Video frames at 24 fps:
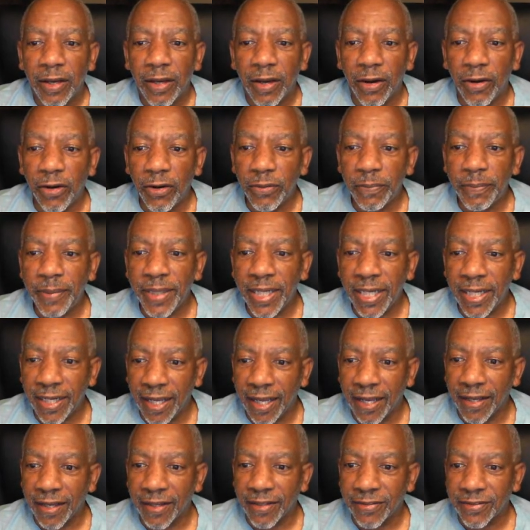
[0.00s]

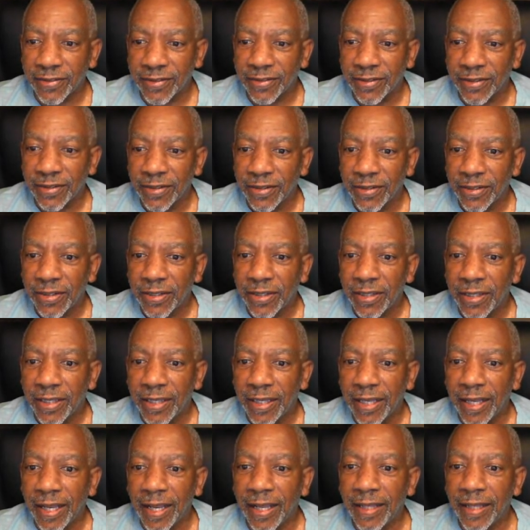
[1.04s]
OBS,
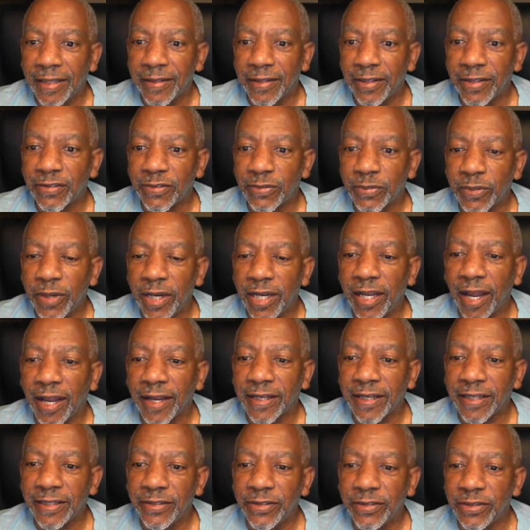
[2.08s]
and this way I
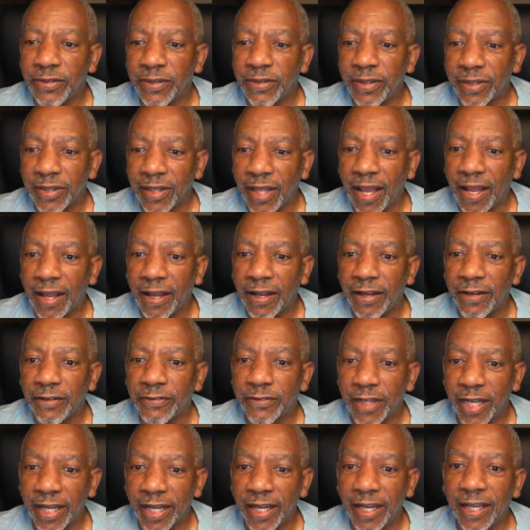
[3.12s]
can do a live
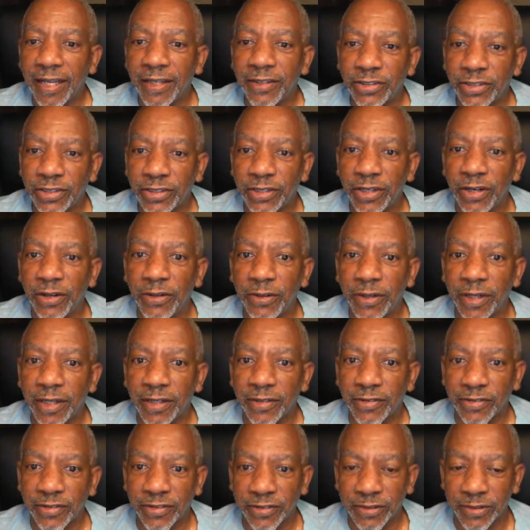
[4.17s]
and show a
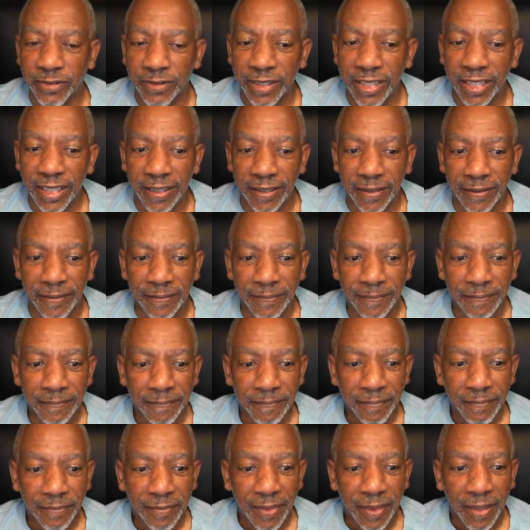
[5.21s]
screen.
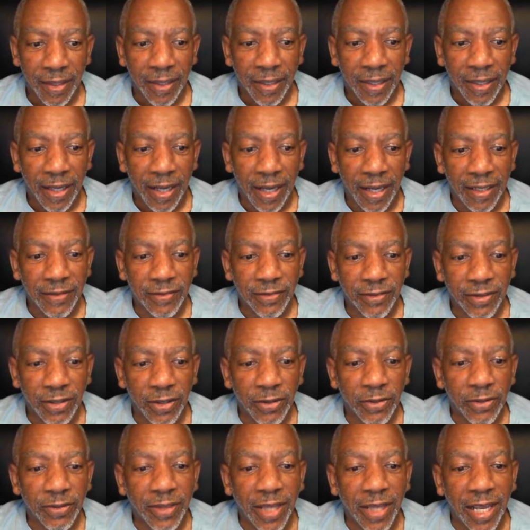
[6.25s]
And
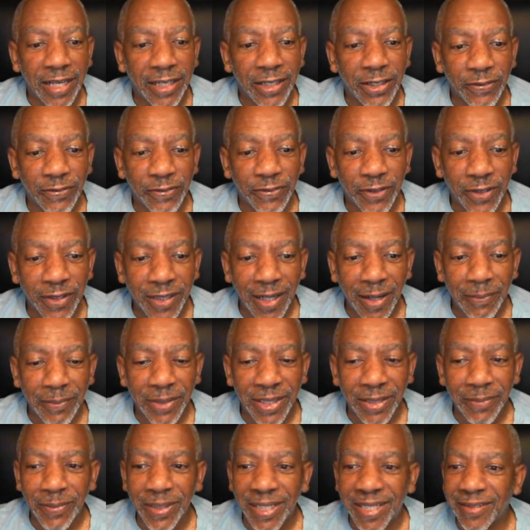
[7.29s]
so thank you for
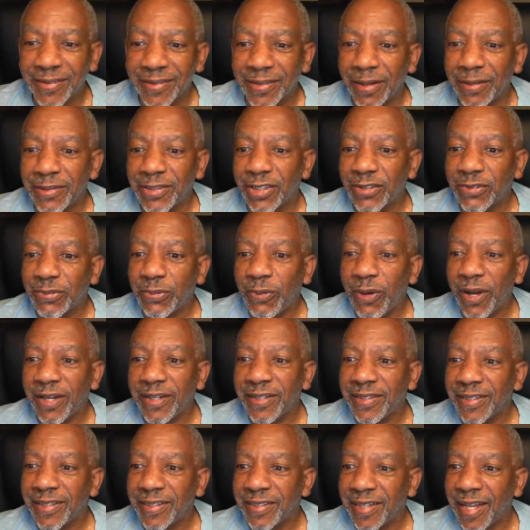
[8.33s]
coming, because I just
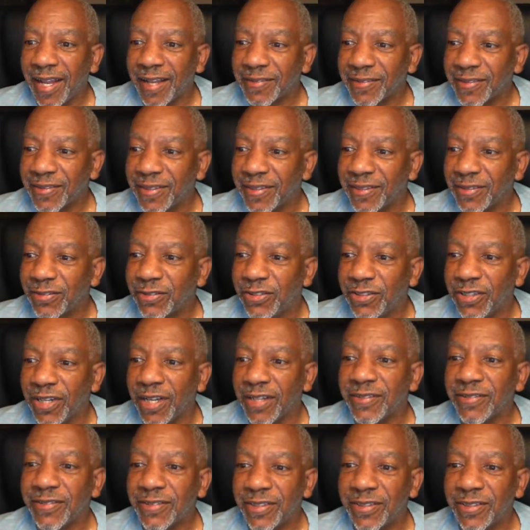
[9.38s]
wanted to test this
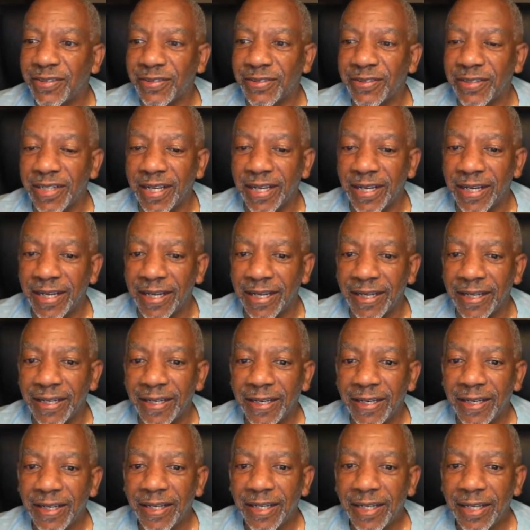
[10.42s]
just to see
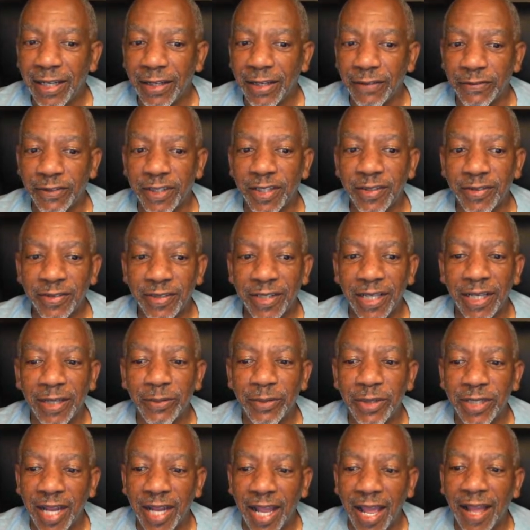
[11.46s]
if this thing
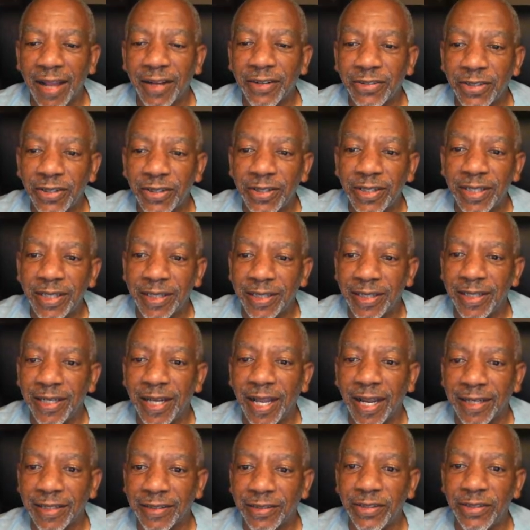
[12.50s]
would actually
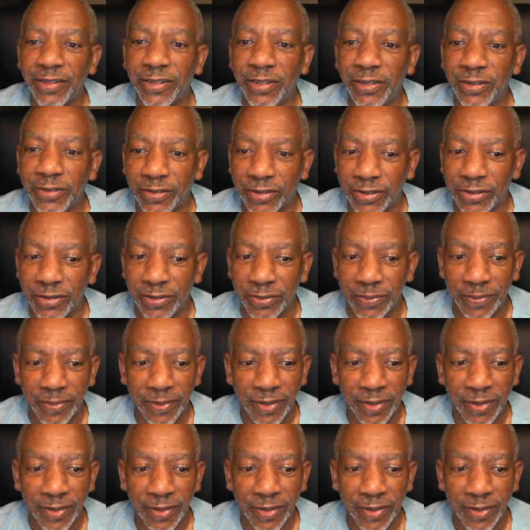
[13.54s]
connect to YouTube.